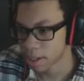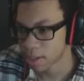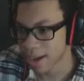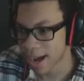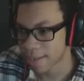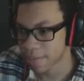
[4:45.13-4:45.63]
So
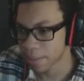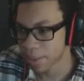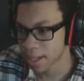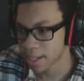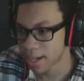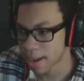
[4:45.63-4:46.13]
I have to
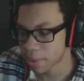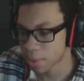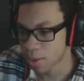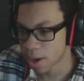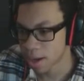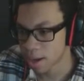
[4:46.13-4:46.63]
play chapter
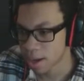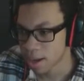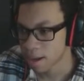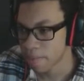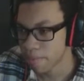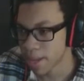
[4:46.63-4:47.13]
one,
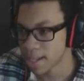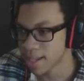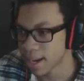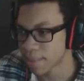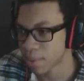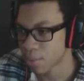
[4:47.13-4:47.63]
beat
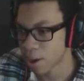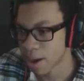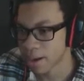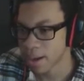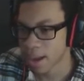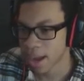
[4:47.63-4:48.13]
chapter one,